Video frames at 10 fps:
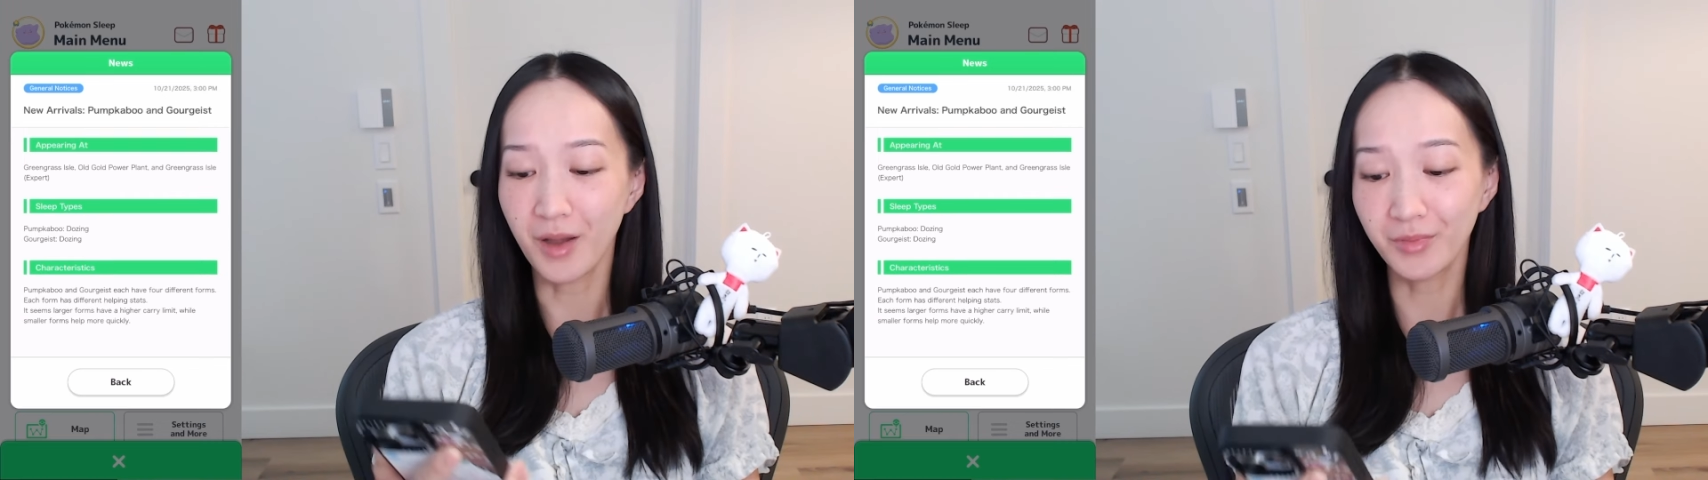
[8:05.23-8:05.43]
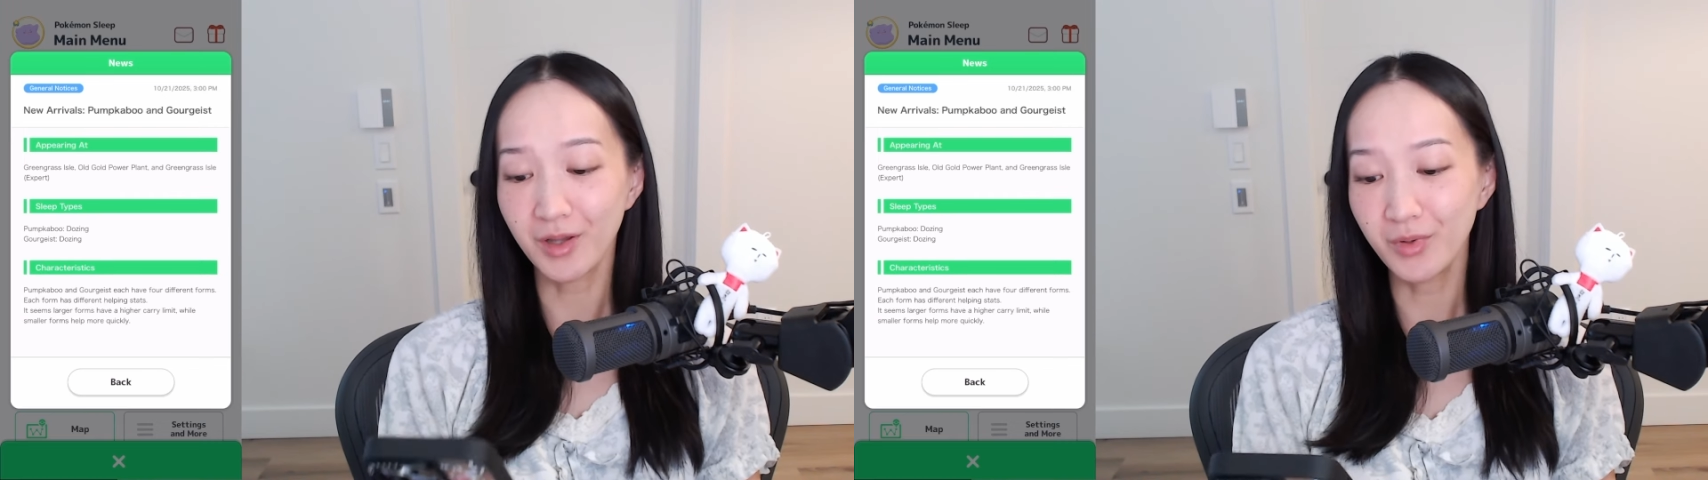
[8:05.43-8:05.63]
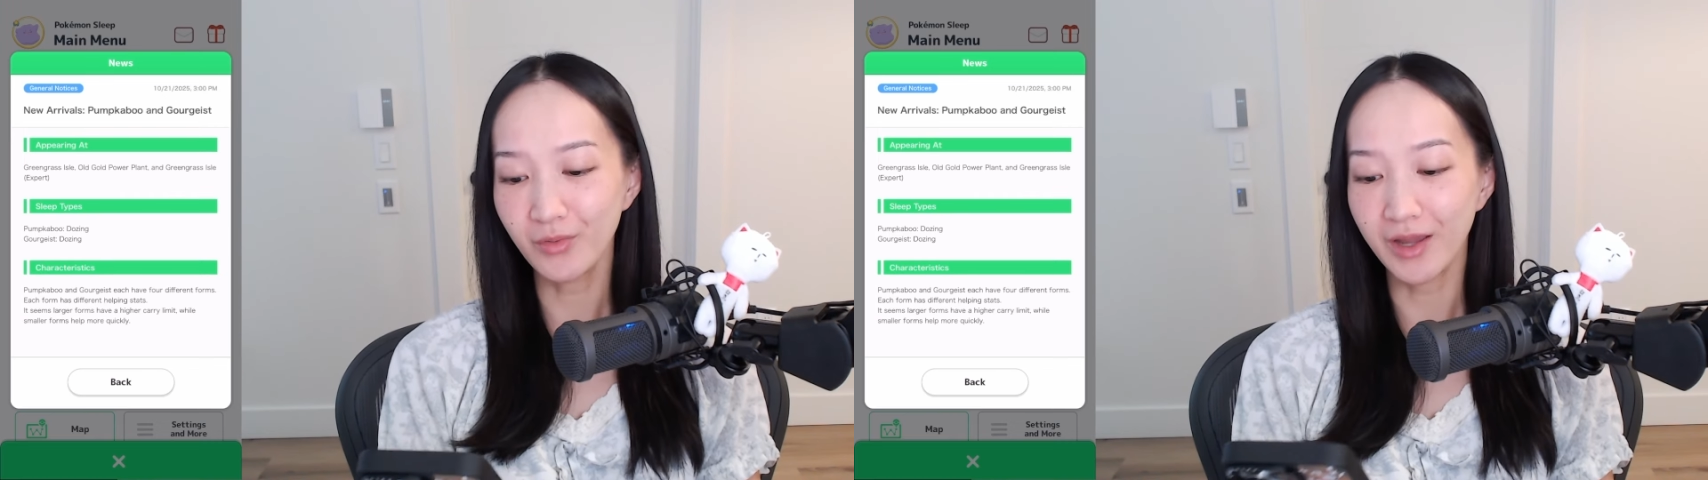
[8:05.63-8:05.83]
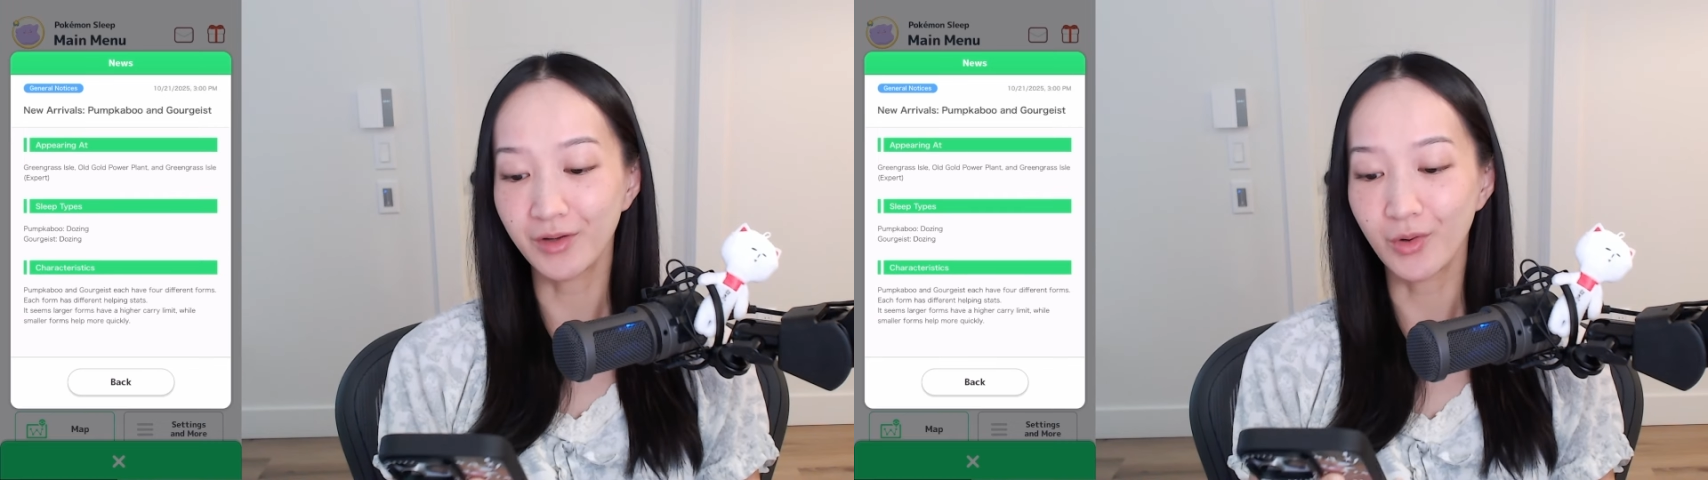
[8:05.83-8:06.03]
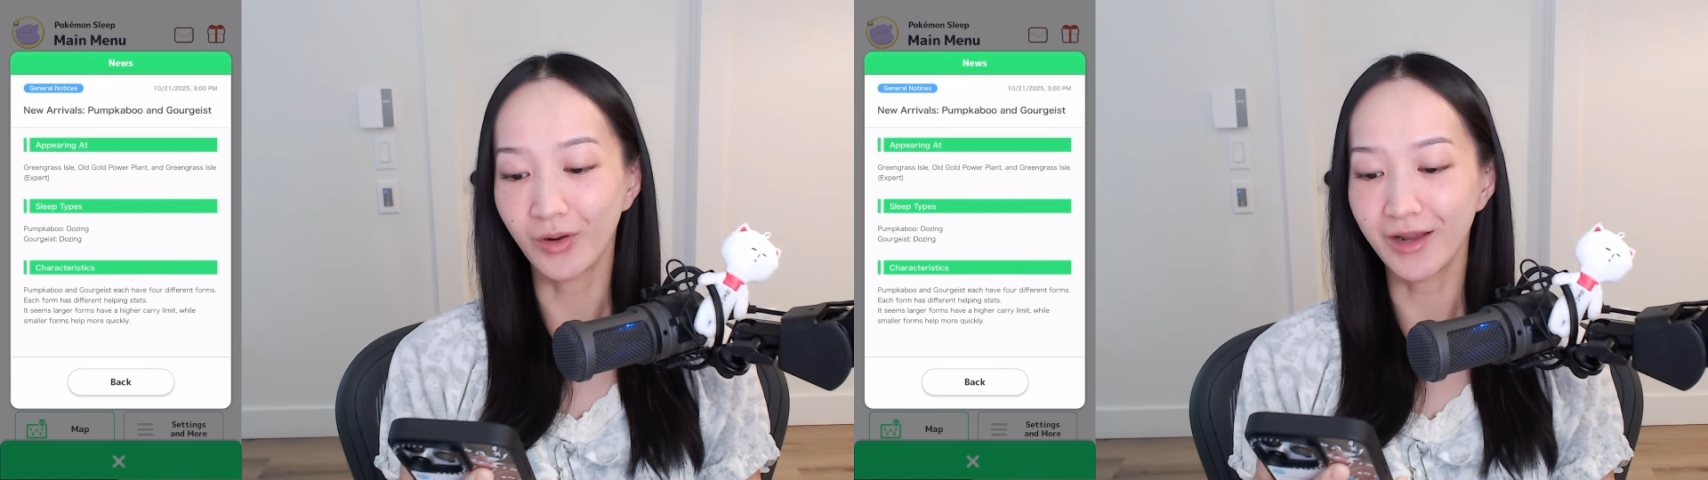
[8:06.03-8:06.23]
Pumpkaboo
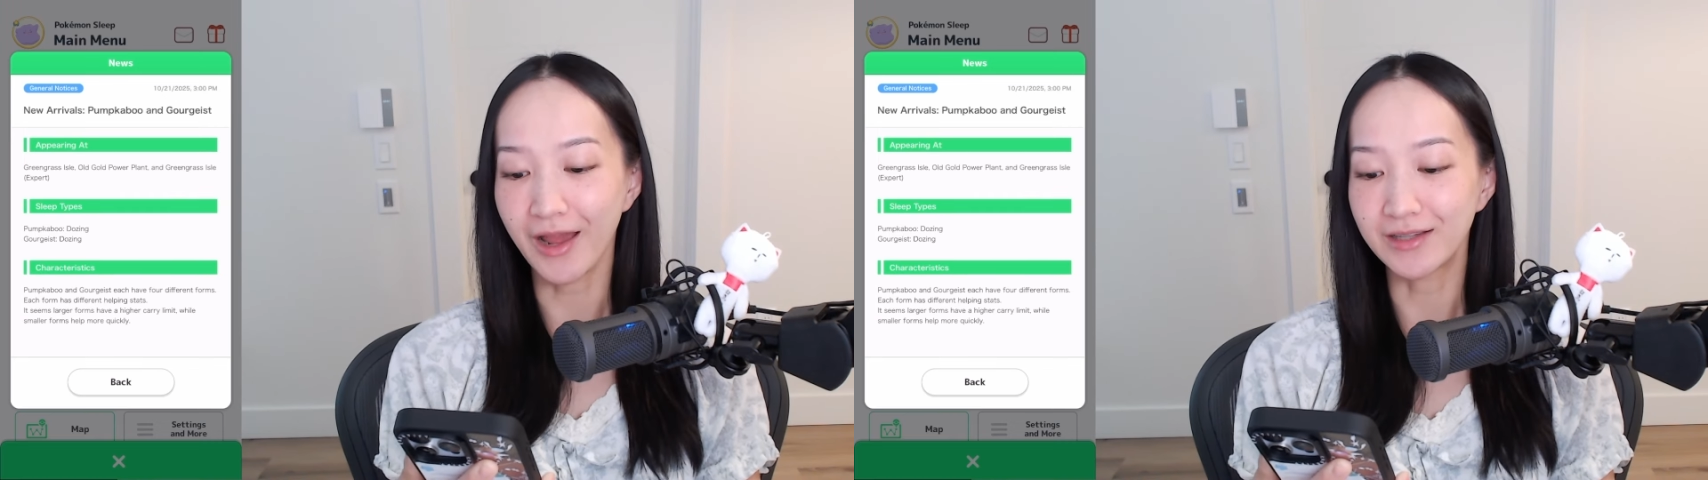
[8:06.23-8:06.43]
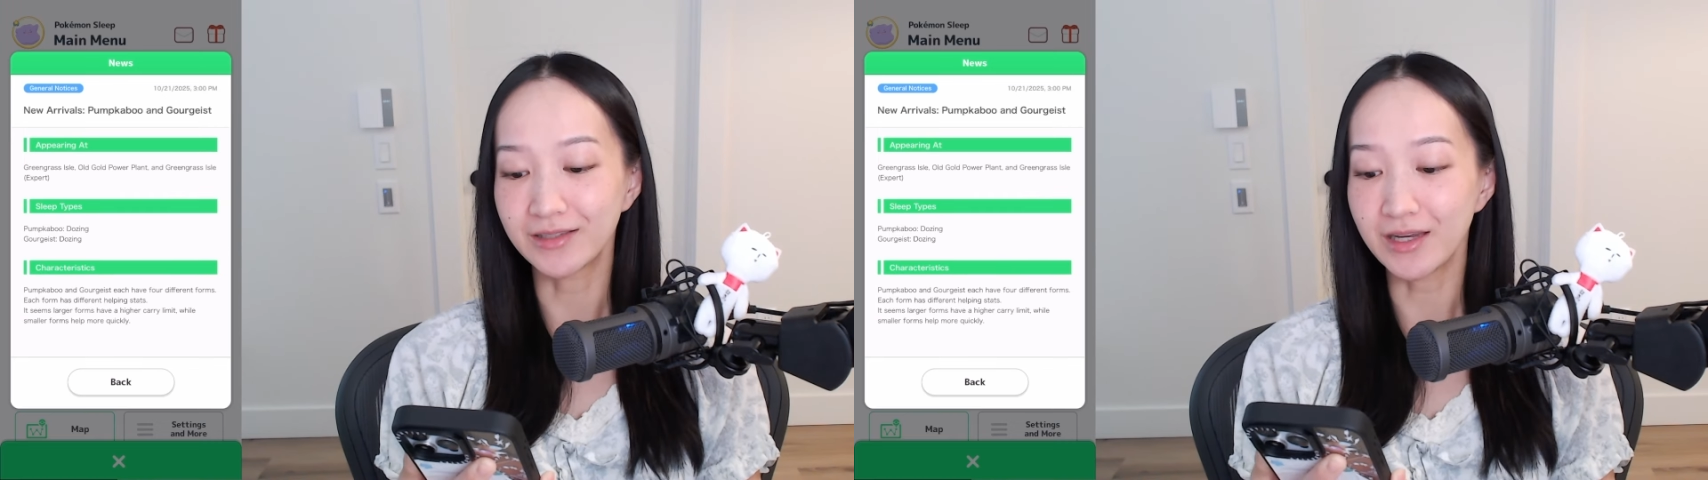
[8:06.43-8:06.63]
and Gourgeist